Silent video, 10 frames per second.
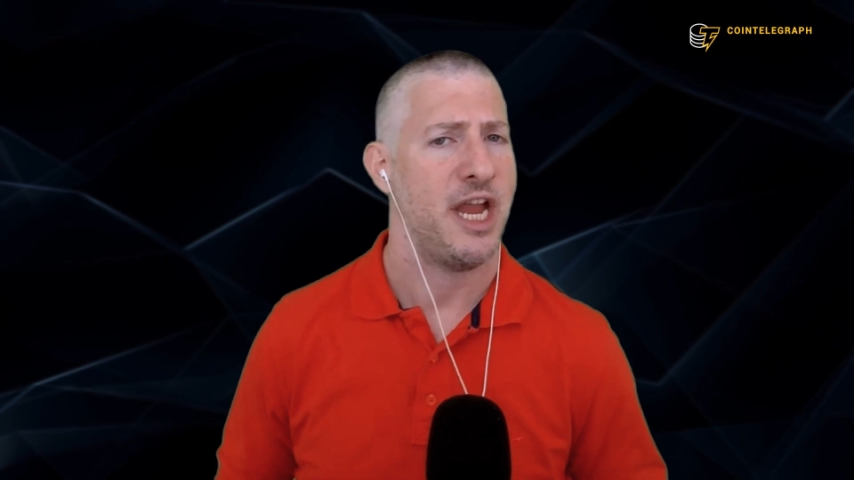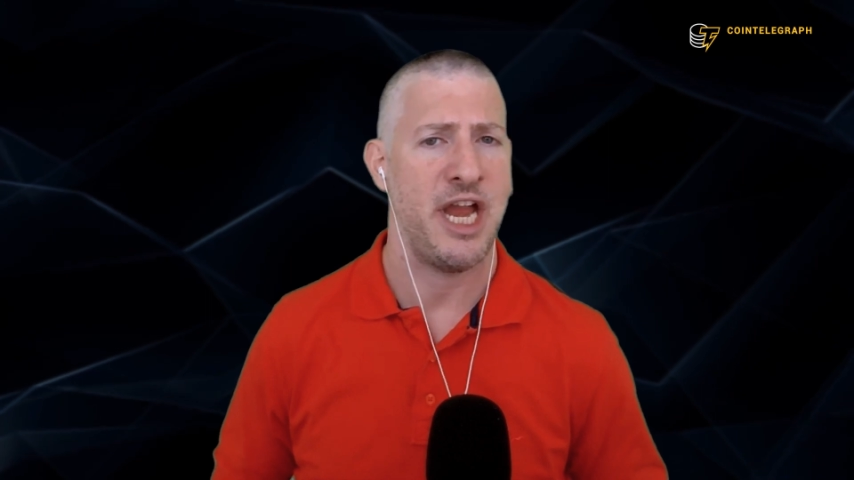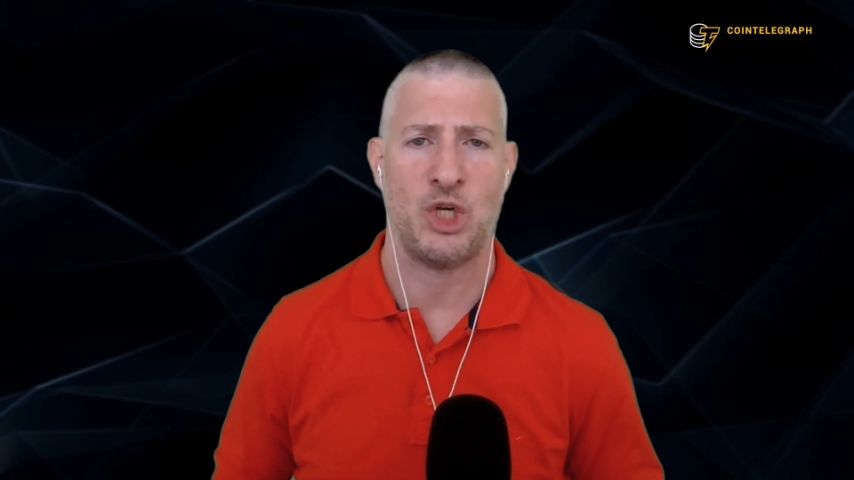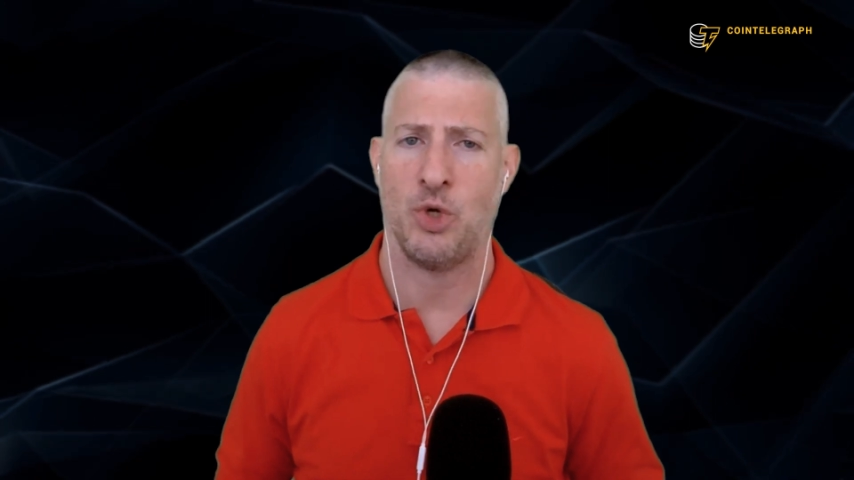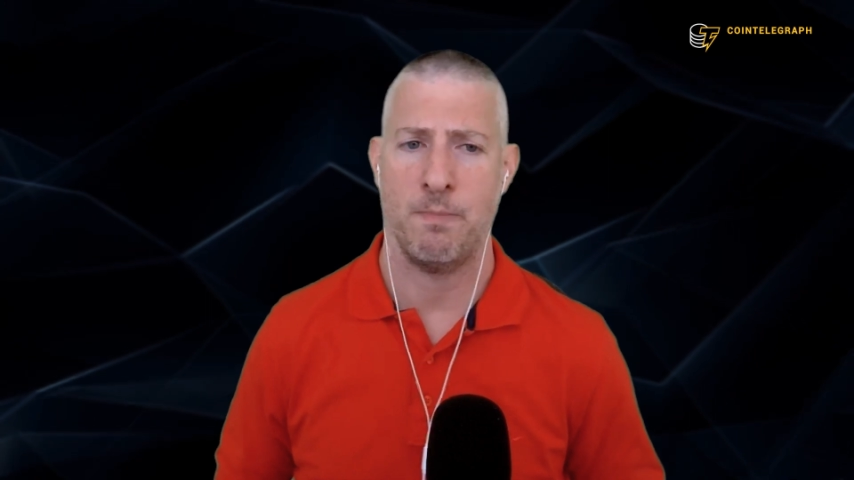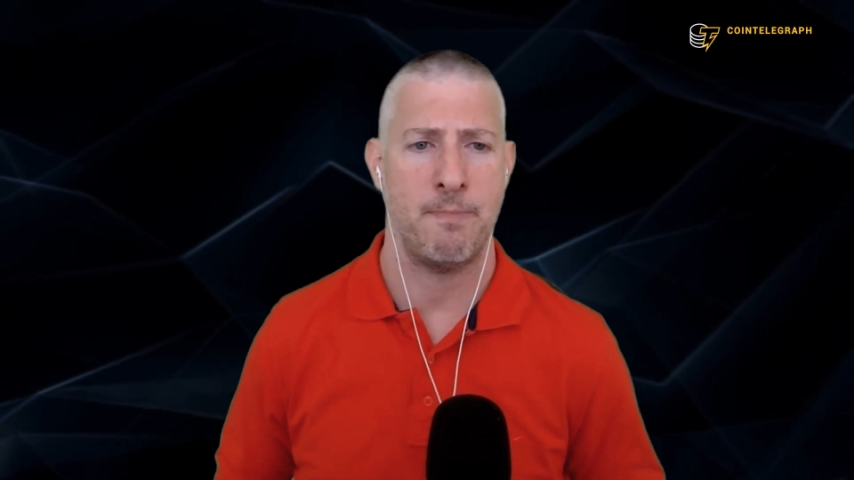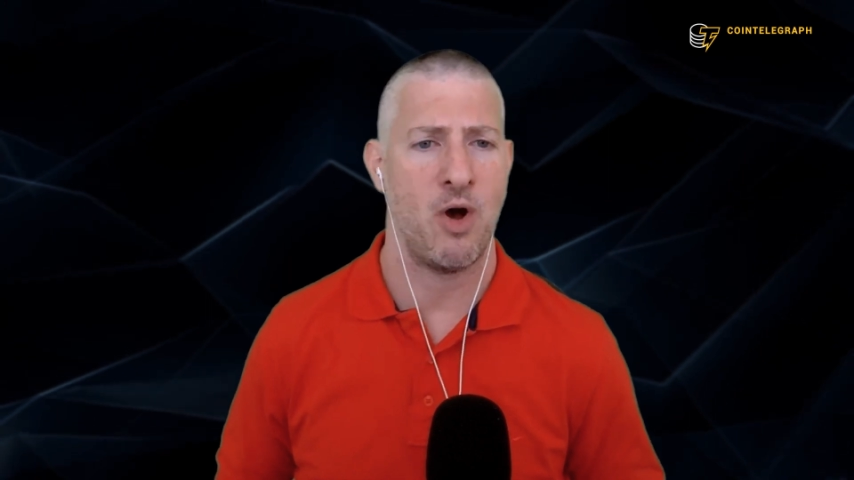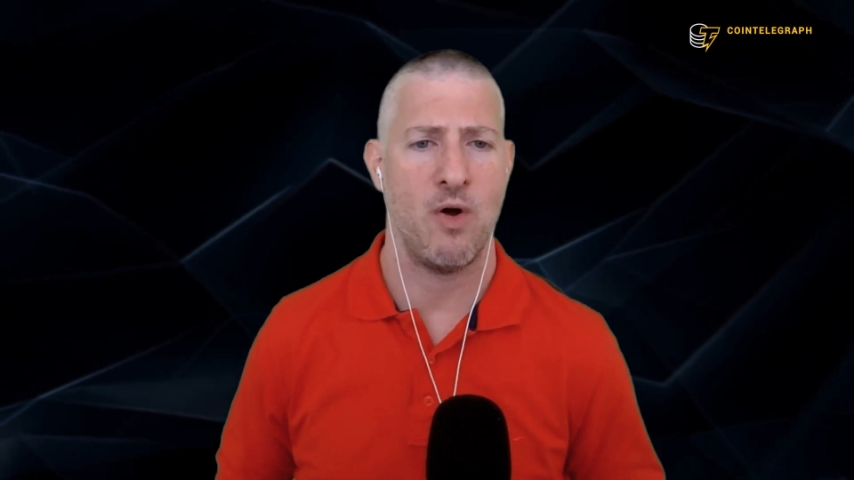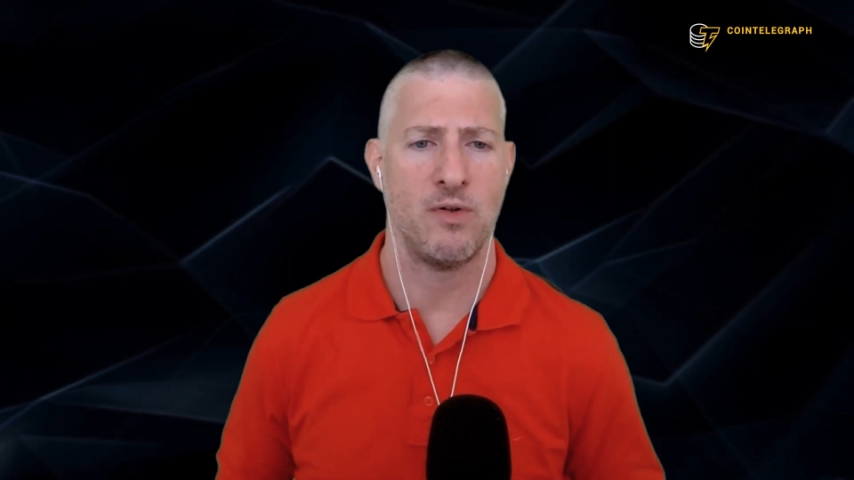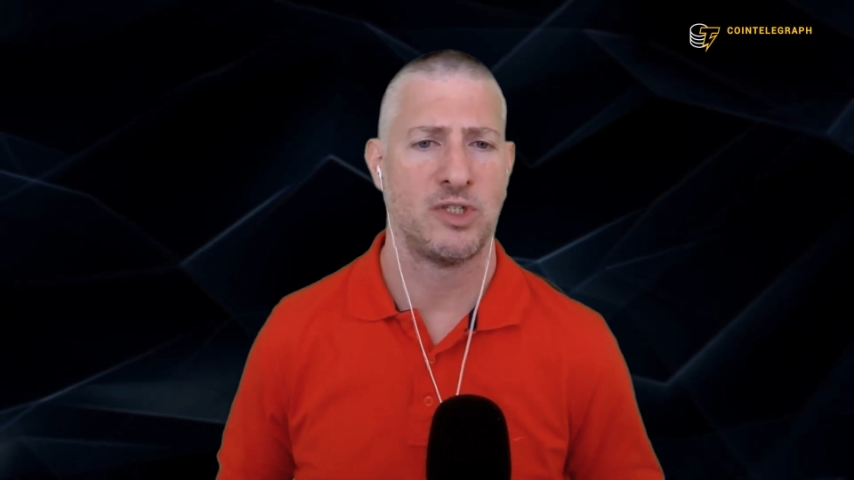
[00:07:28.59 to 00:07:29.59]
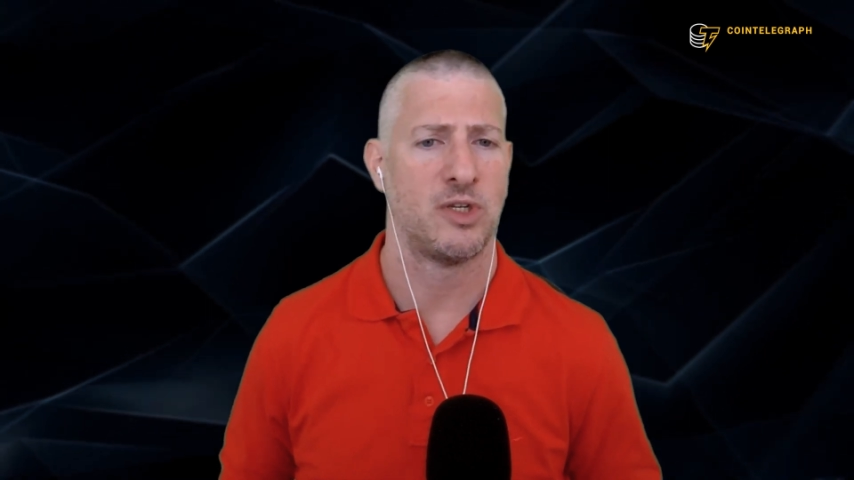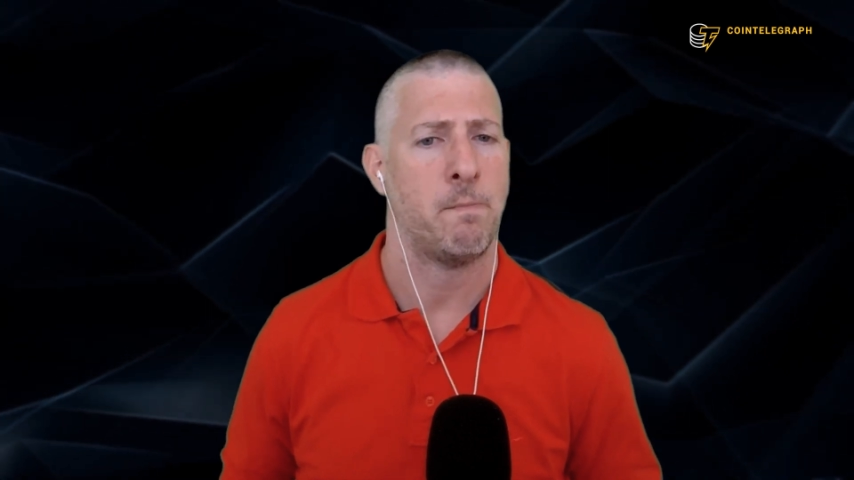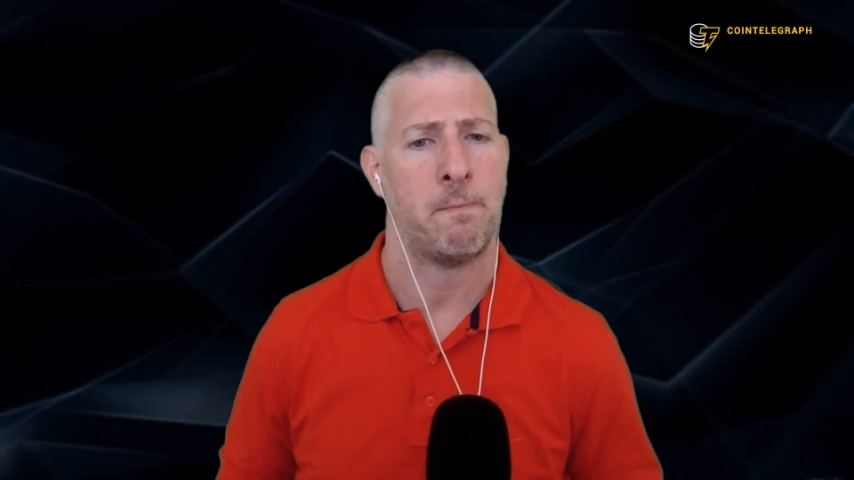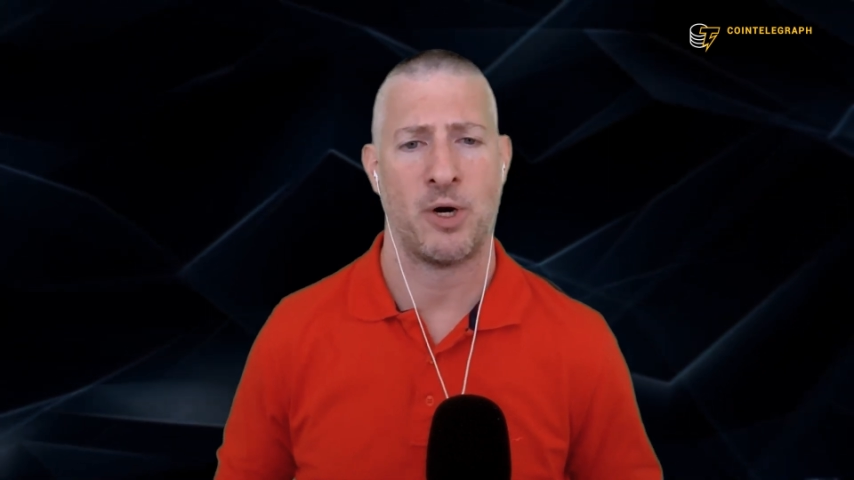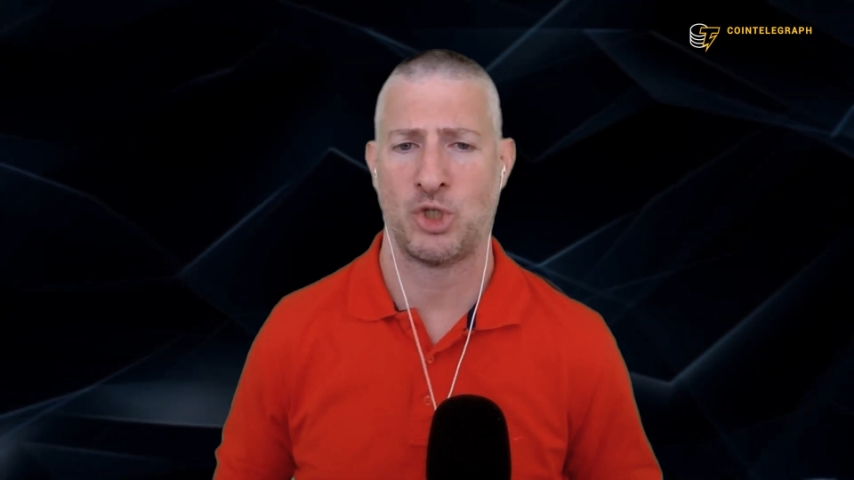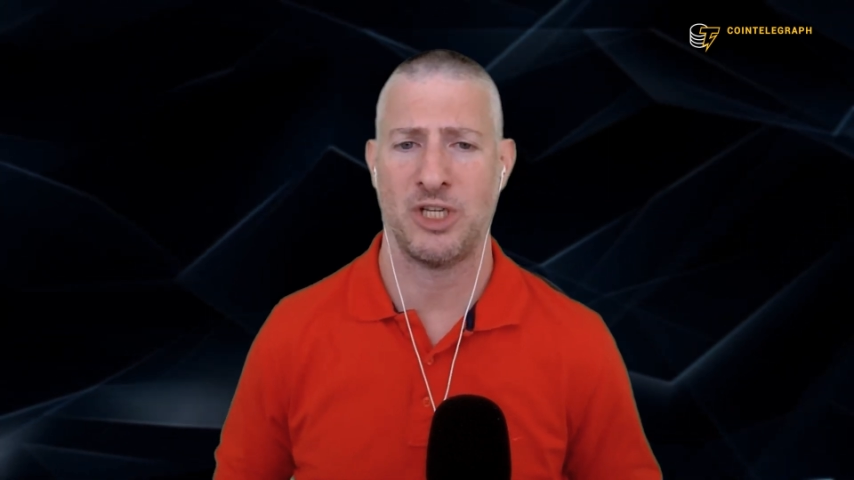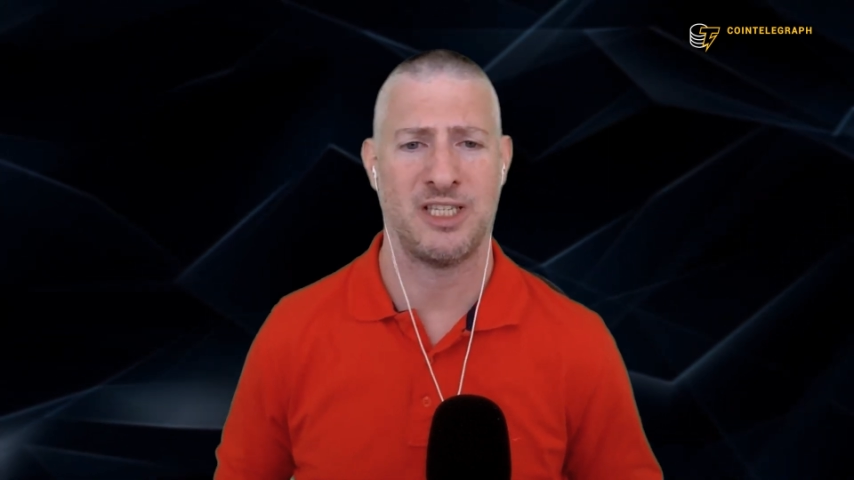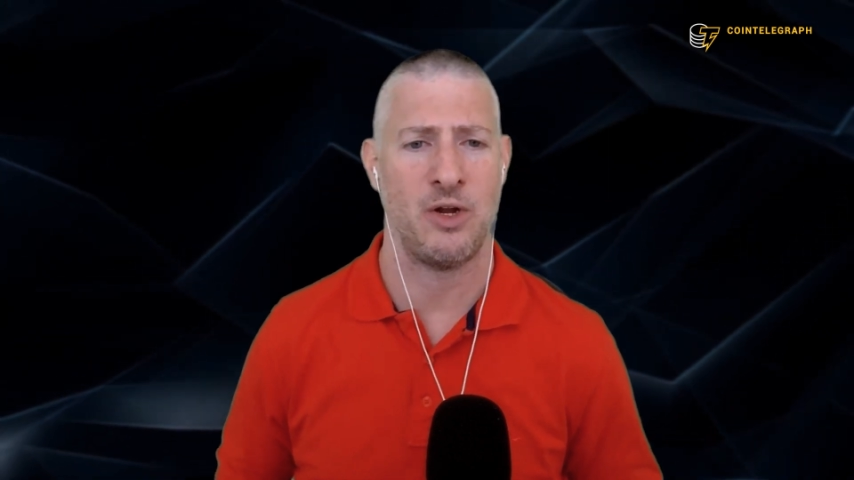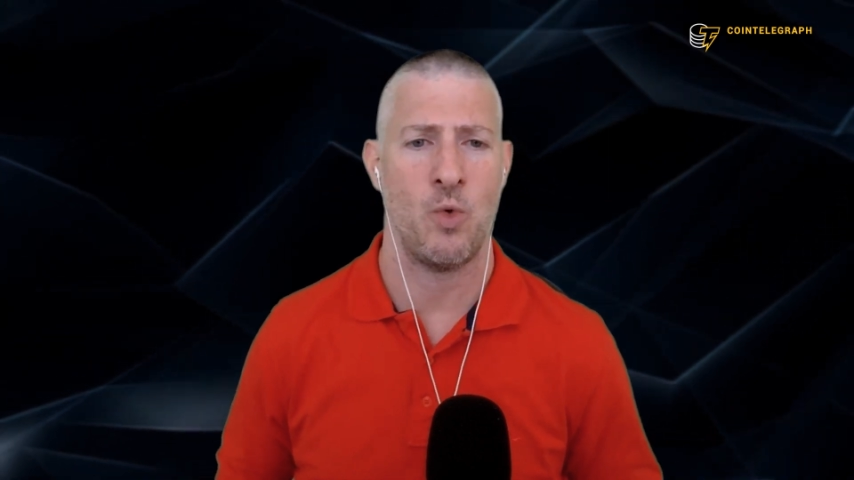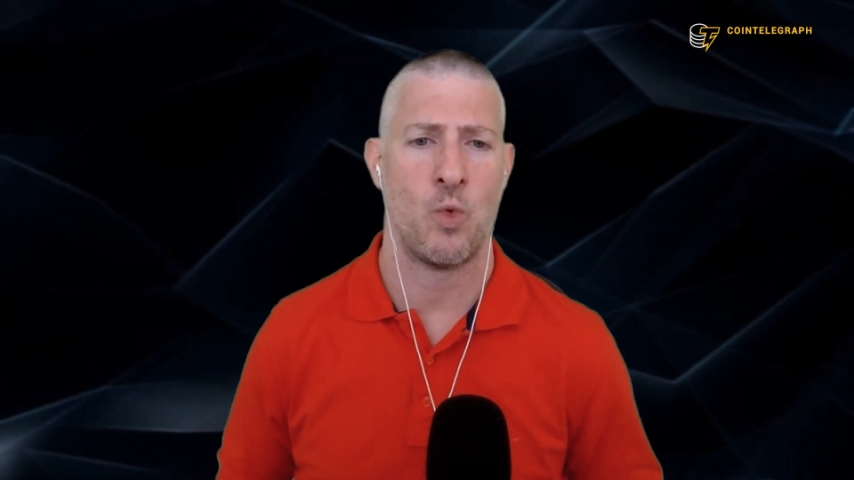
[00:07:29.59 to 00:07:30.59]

issuing bonds, purchasing